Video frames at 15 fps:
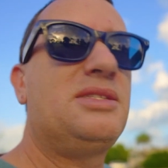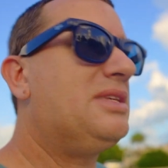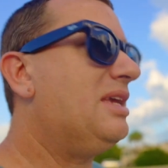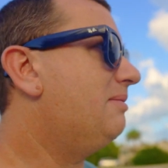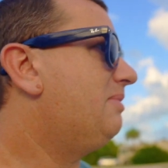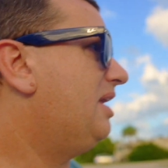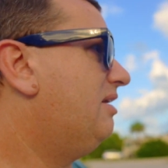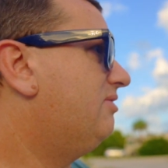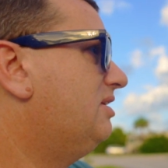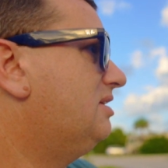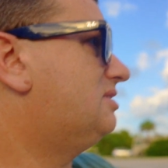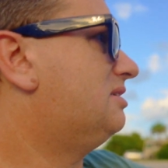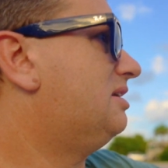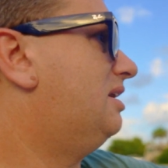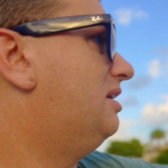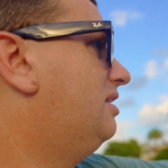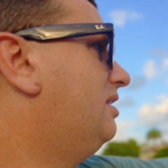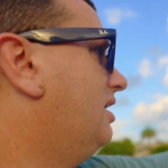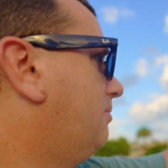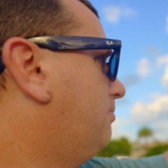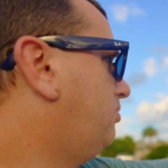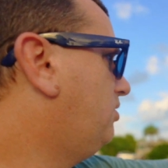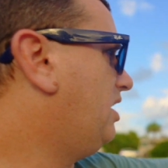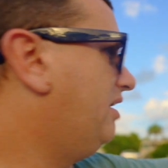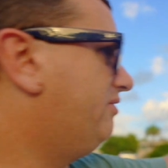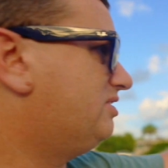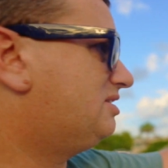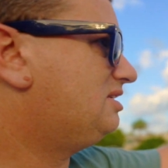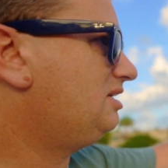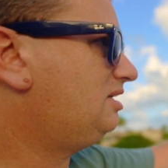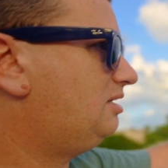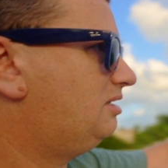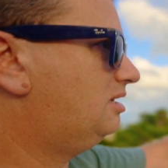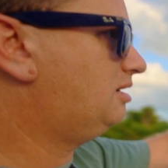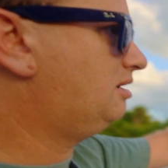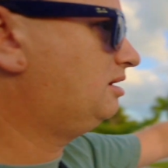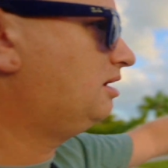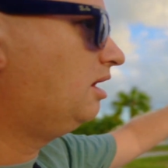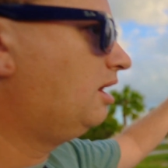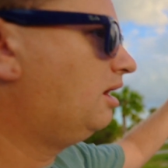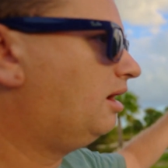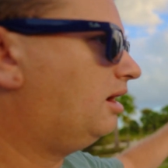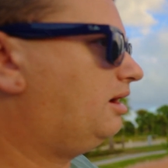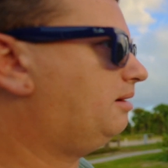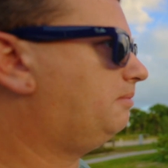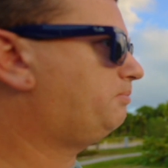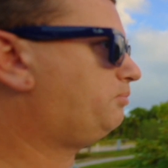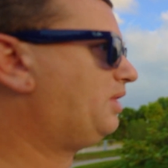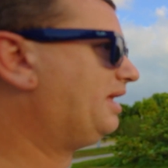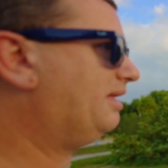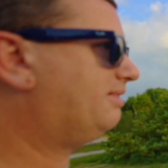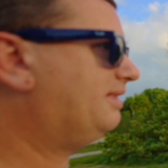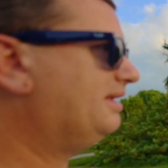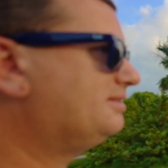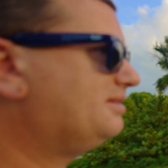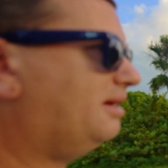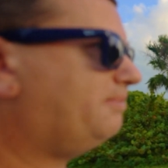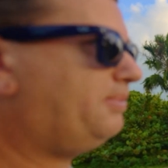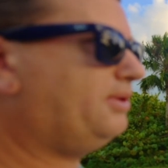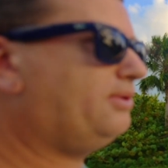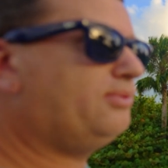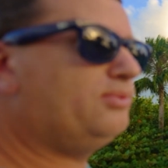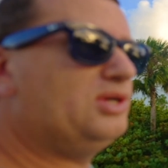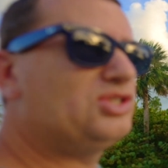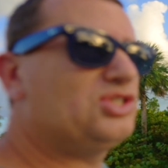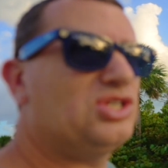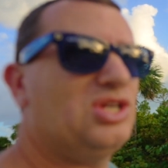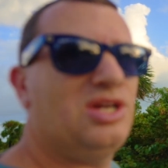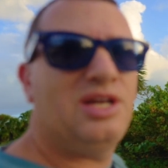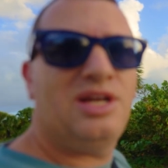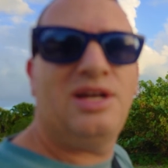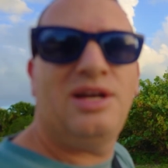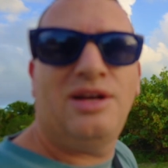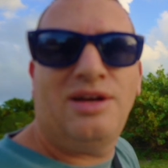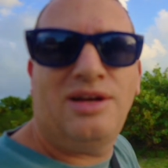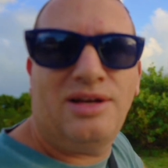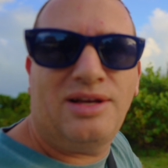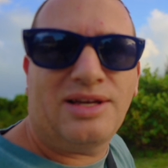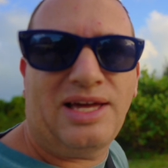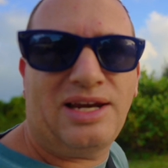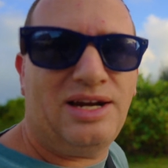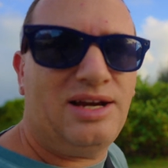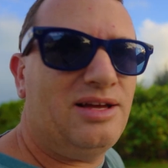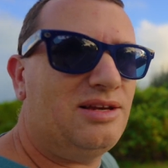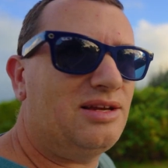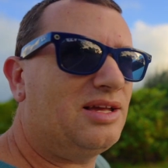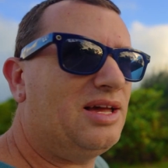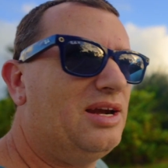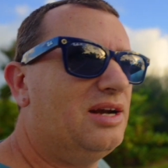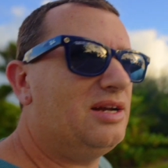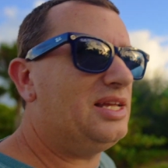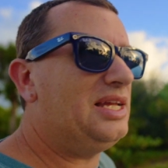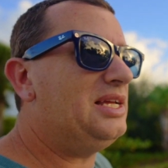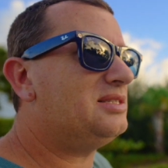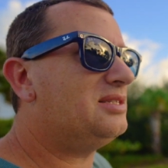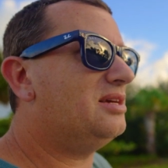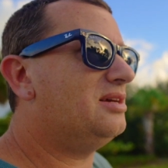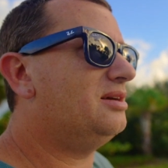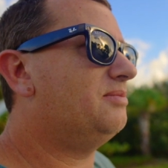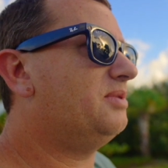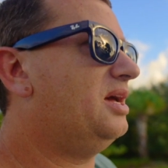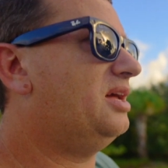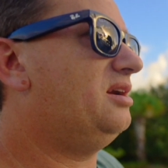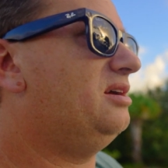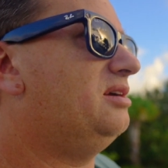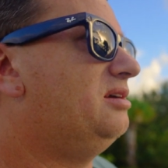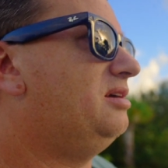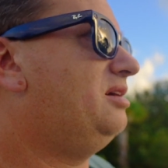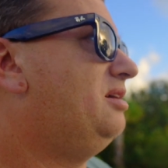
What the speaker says: the same. They have these kind of like privacy plant things up, which kind of neat, kind of